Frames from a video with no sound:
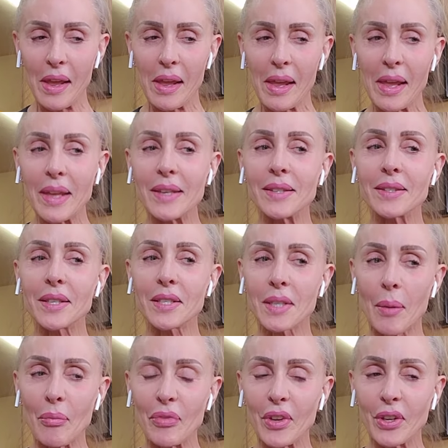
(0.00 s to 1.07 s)
is
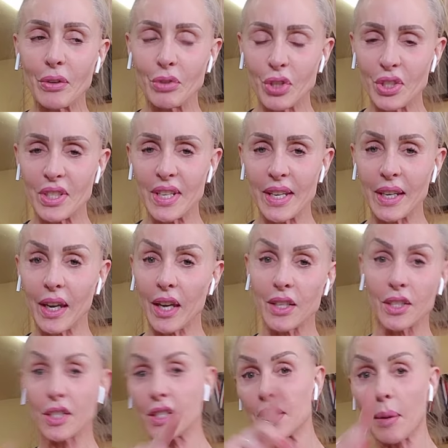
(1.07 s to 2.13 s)
something you should seek at
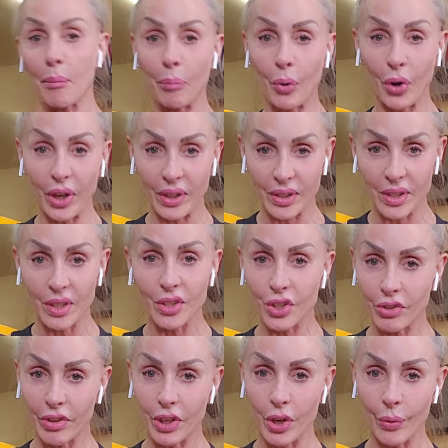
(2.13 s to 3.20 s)
some point
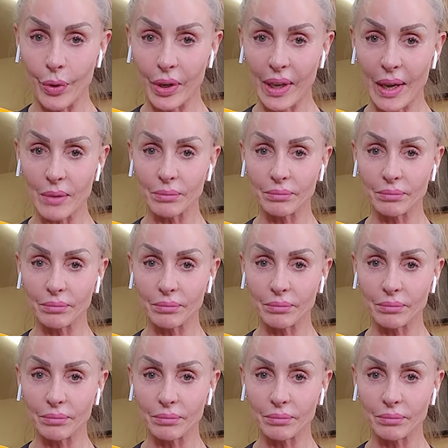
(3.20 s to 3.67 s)
during your workout.